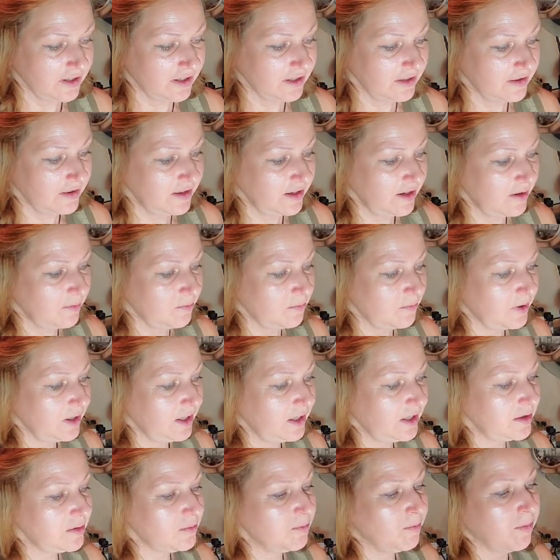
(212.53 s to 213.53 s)
They
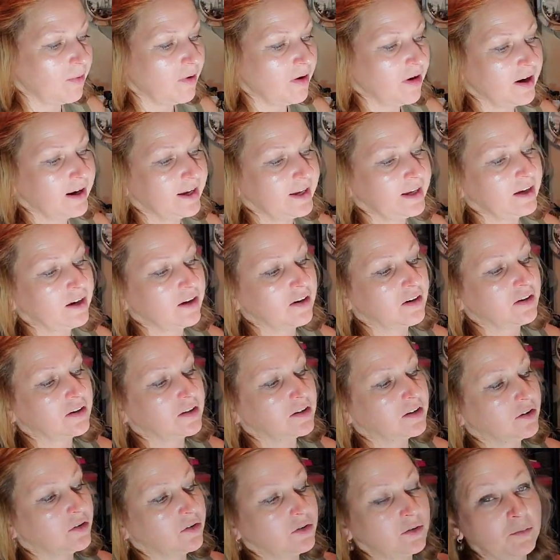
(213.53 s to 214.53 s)
made by
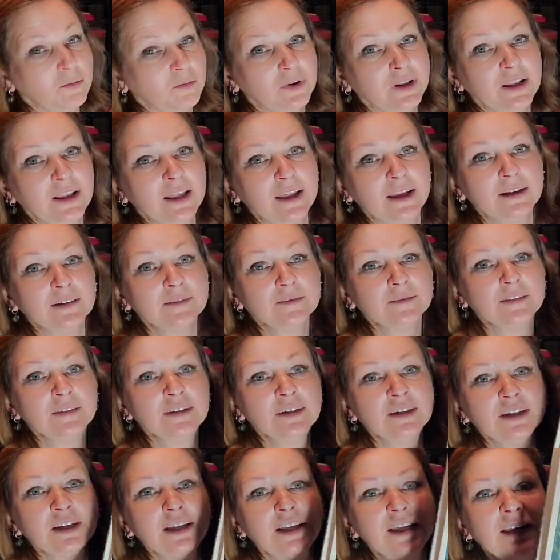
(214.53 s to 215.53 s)
Claude Monet,
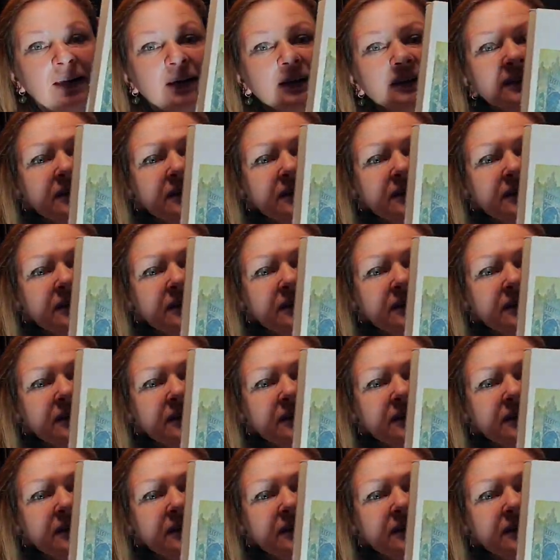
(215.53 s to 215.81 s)
and